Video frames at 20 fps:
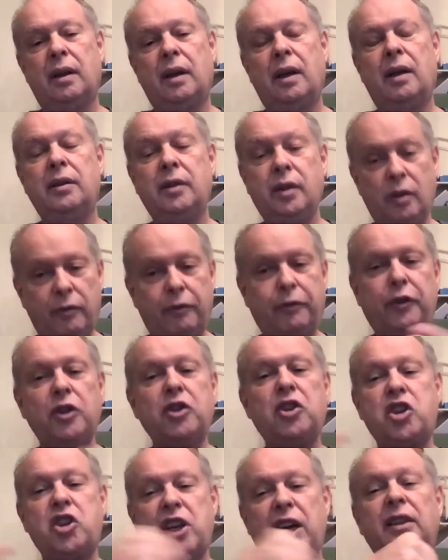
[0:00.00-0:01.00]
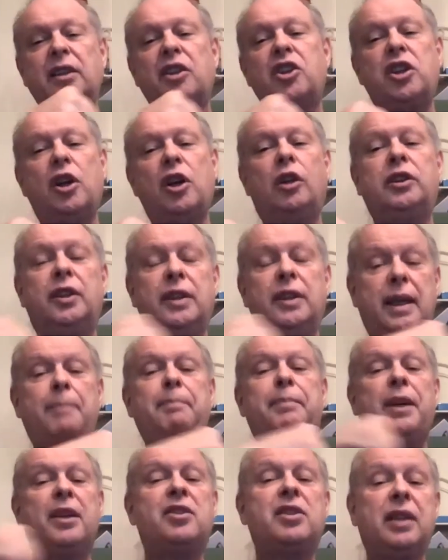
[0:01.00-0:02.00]
You know, first, check the shoulder. Yep,
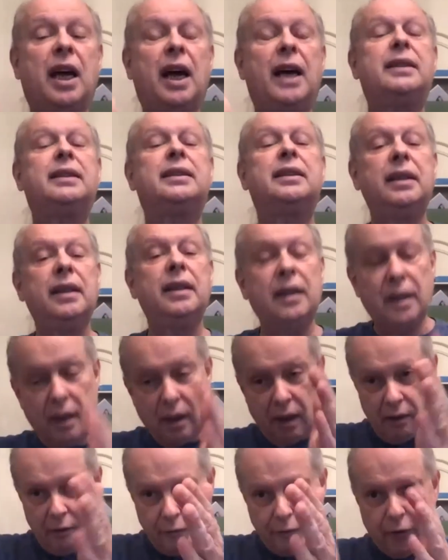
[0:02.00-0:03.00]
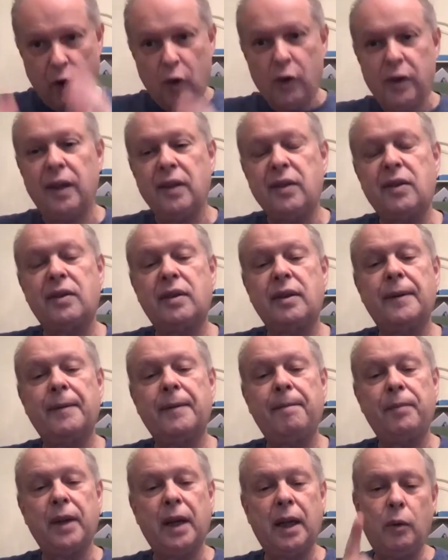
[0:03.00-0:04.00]
it's locked. Focus,
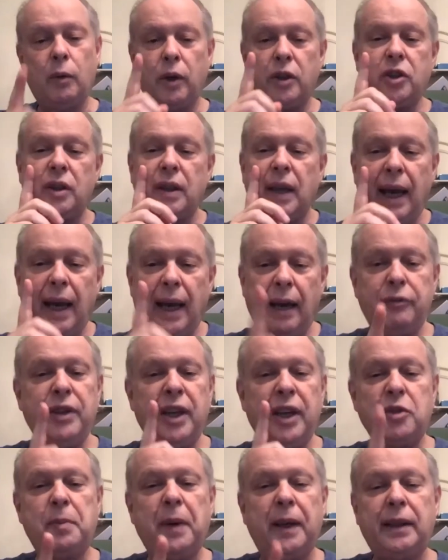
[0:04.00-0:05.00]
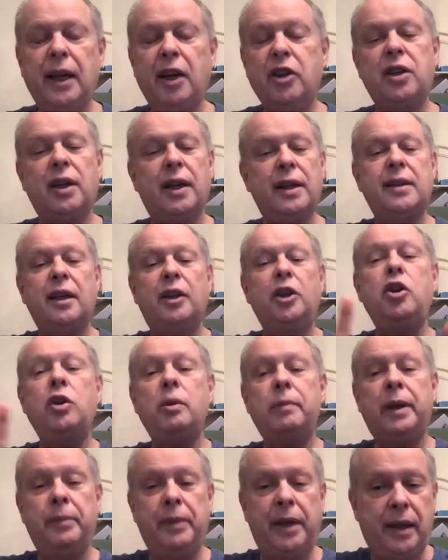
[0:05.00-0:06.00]
and I want you to have the expectation. I said,
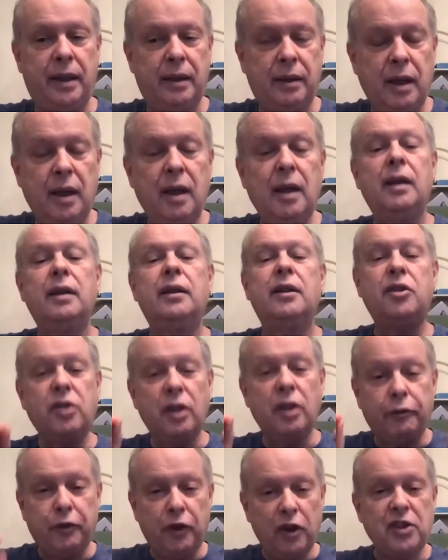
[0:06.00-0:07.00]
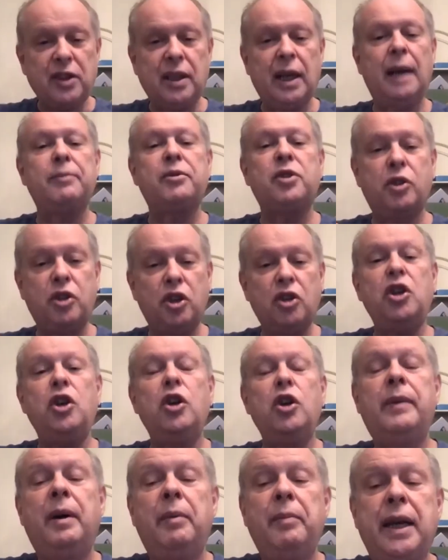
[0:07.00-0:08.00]
humor me. This is your first time, so just
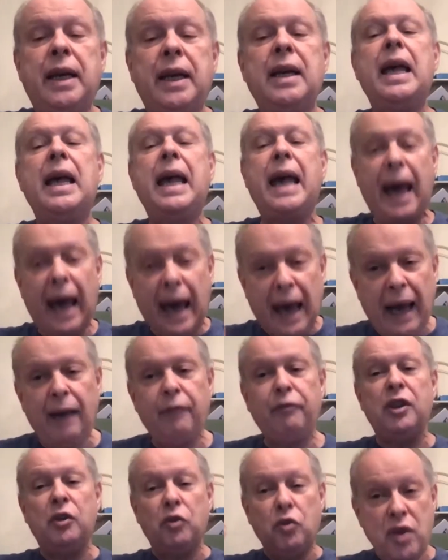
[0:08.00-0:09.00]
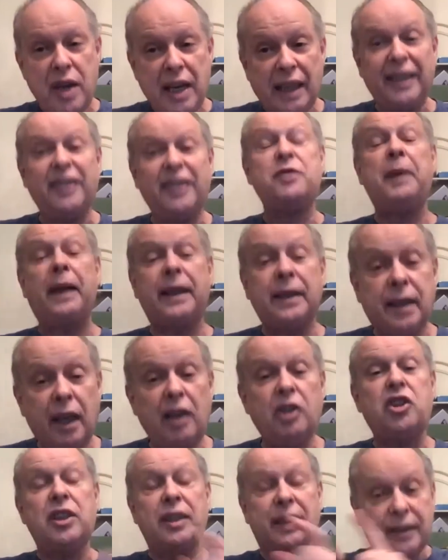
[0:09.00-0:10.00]
humor me. Have the real
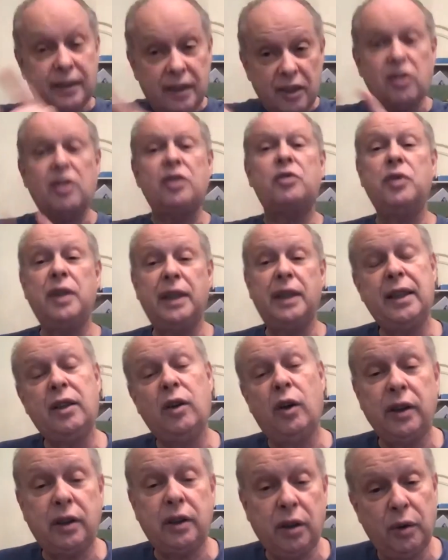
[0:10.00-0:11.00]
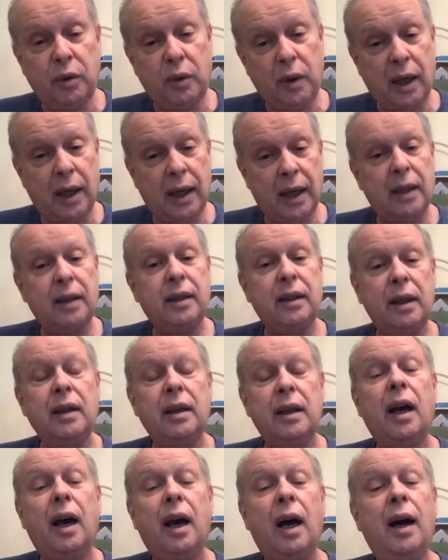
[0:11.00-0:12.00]
expectation that this is really going to uh,
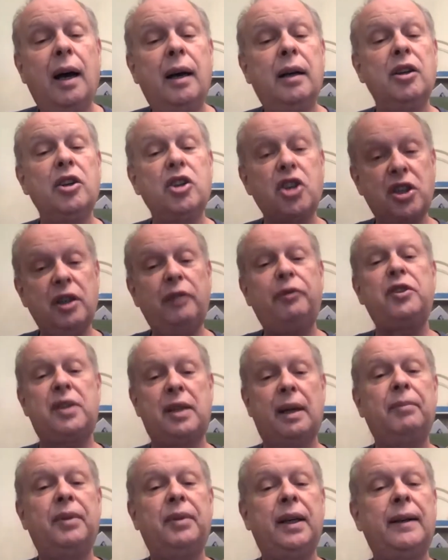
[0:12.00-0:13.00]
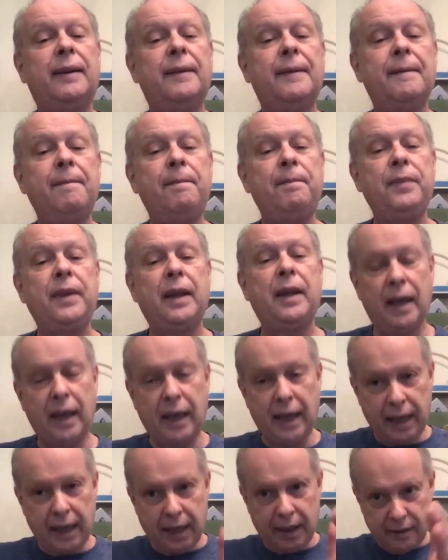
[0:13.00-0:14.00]
uh, shift something.
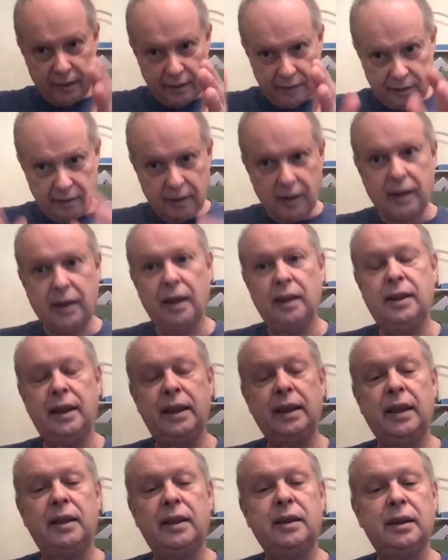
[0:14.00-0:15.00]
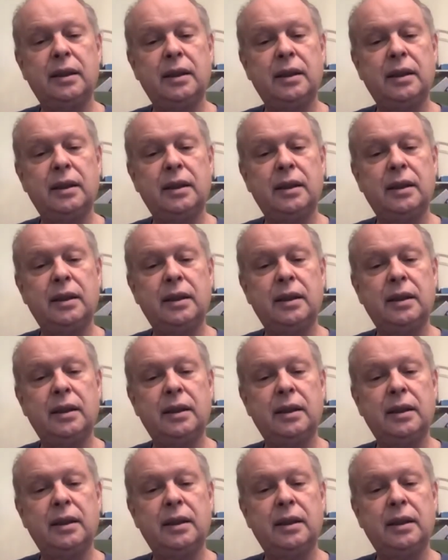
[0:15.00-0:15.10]
And the kid did it.